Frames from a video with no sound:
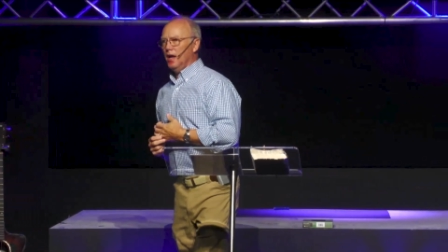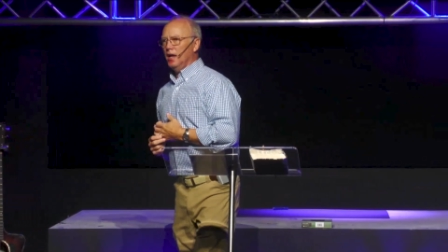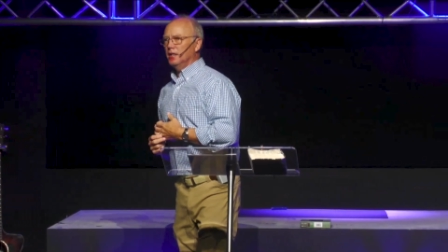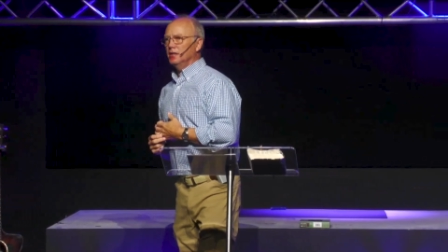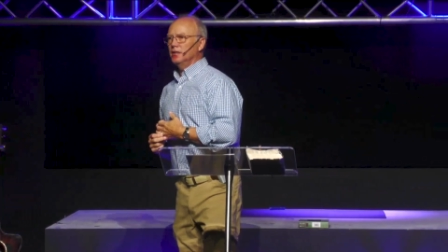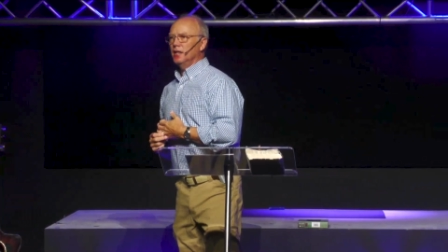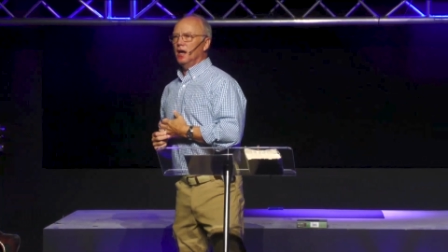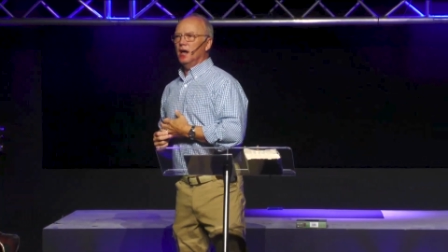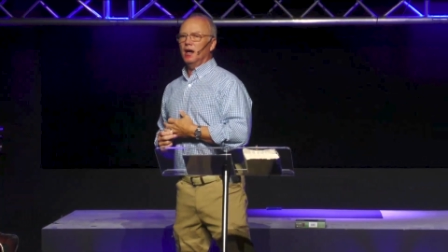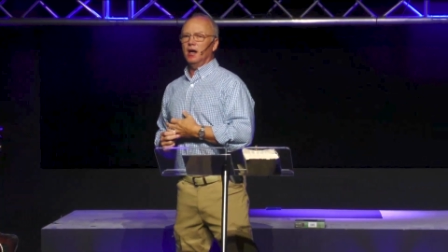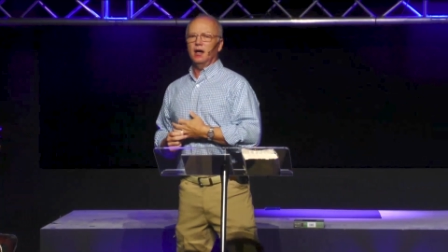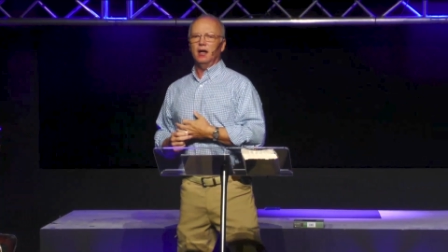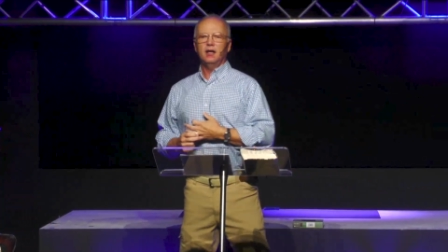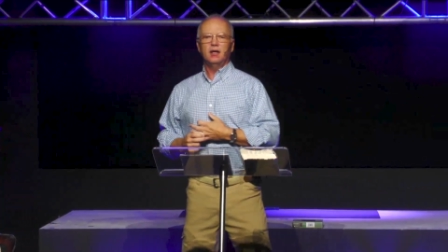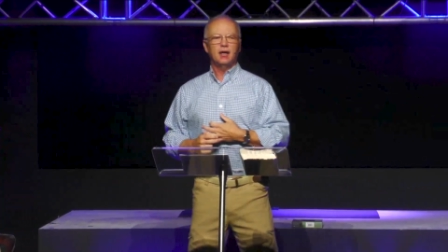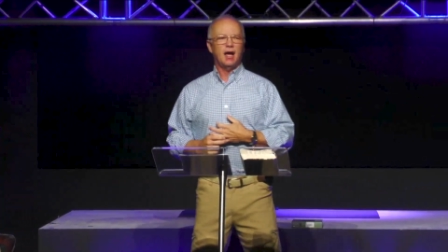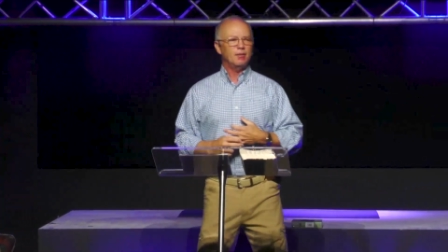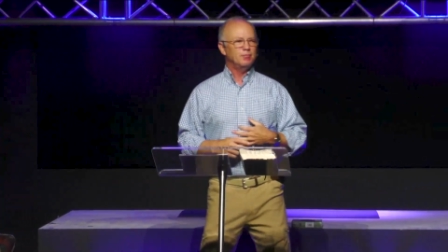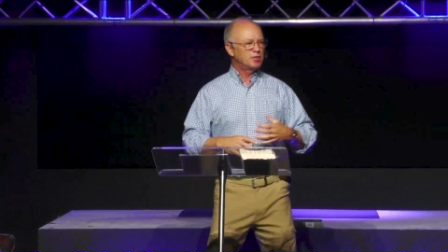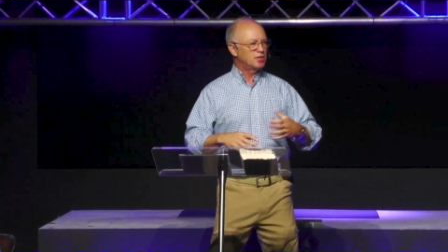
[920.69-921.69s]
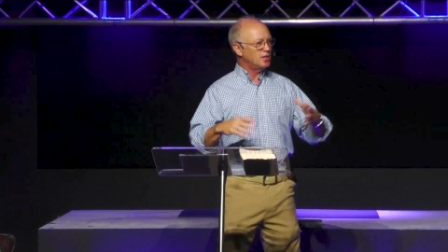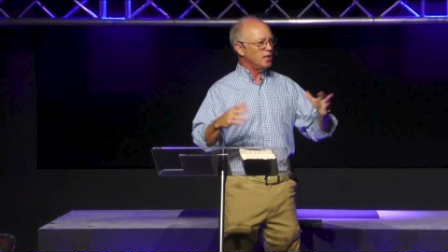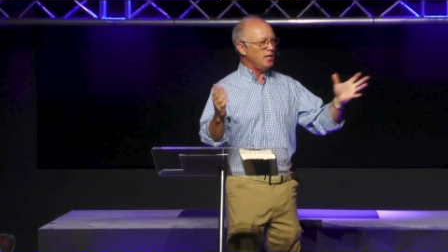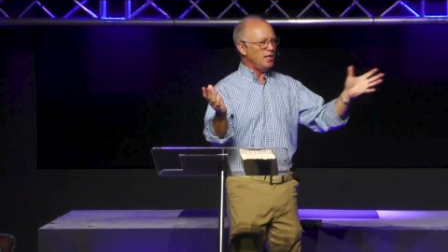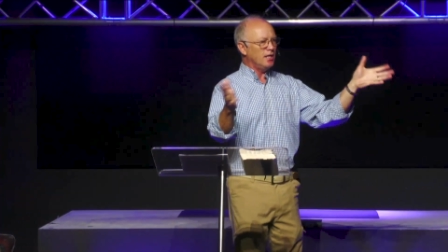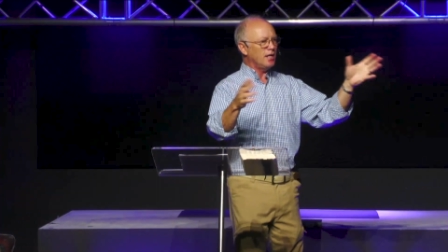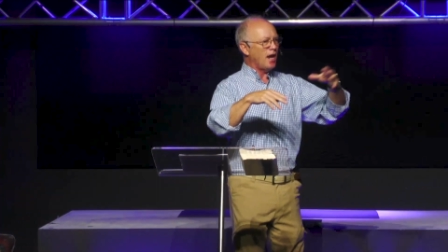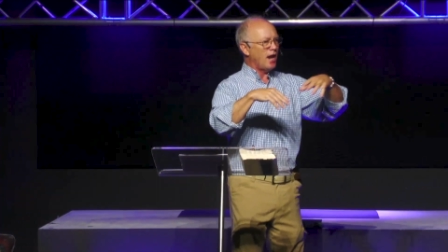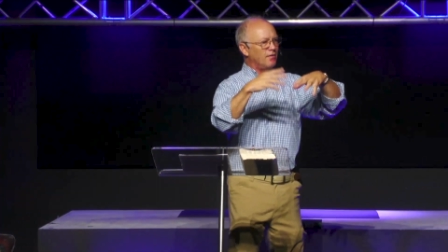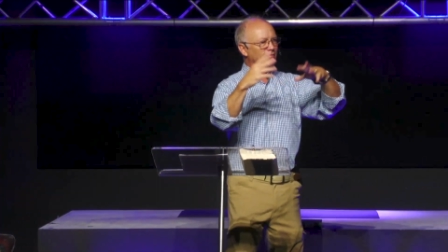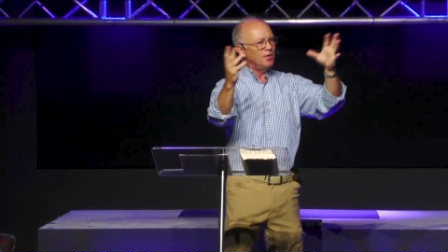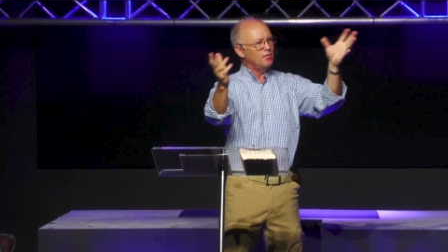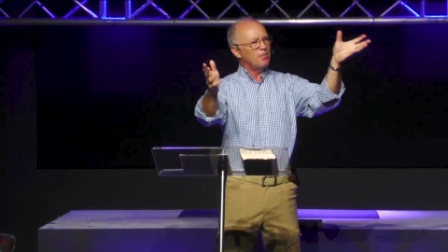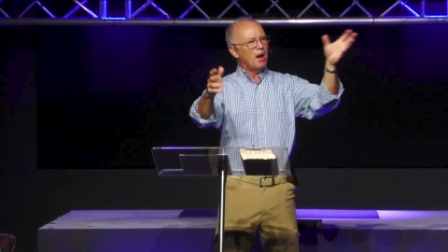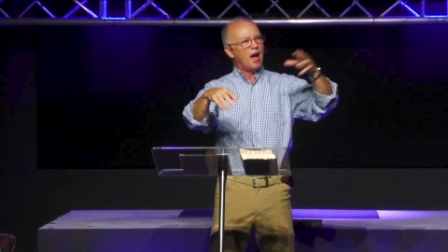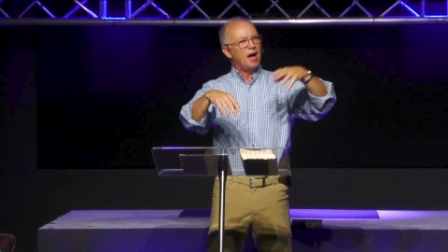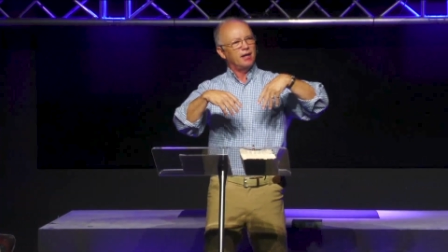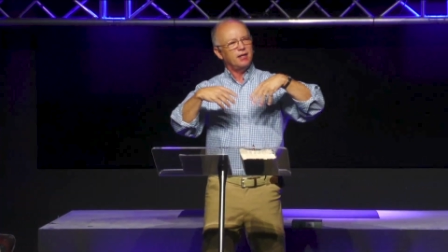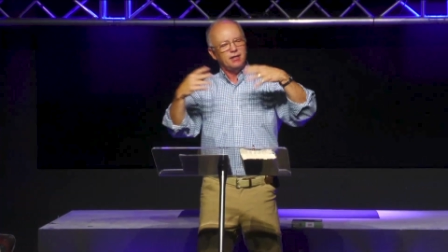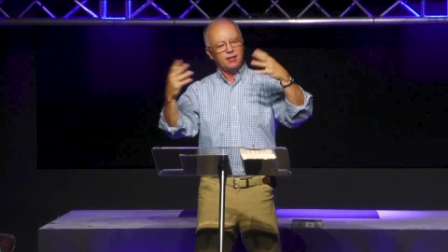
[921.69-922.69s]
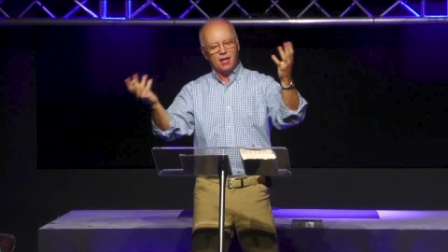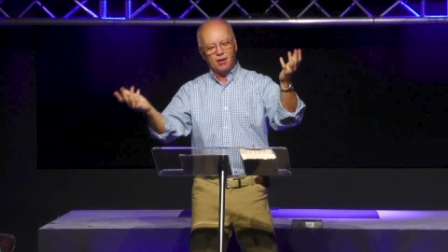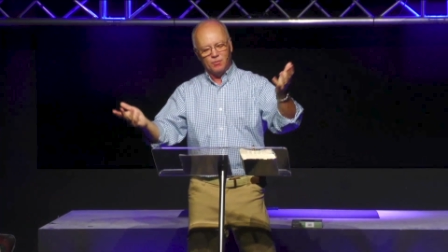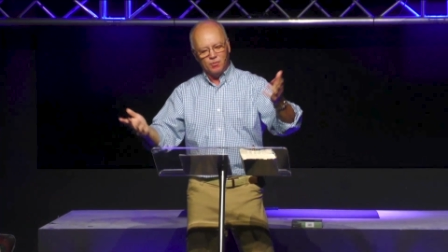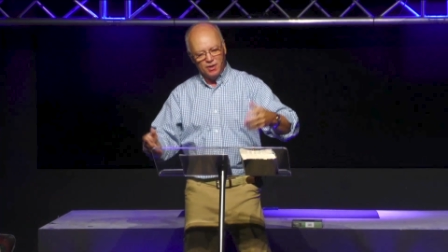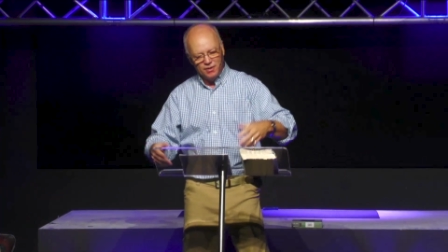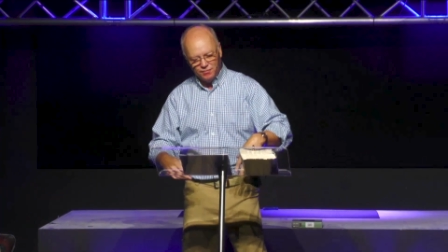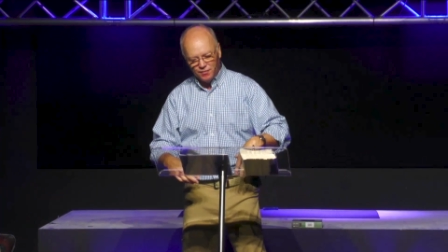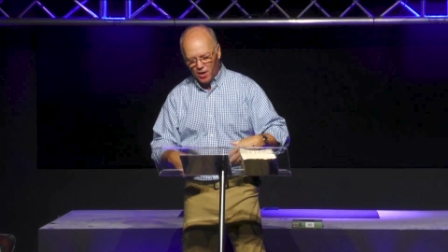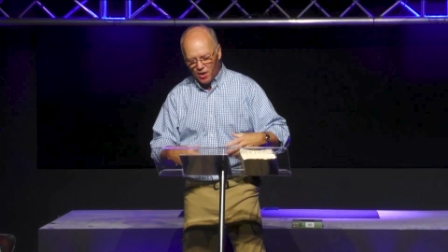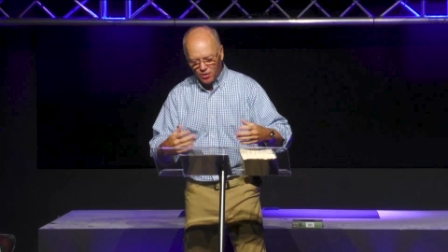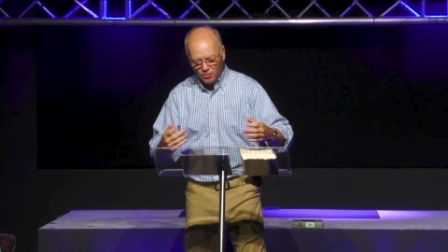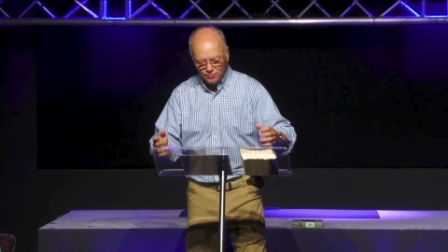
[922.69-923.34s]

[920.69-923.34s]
I'm seeing everybody that we've known for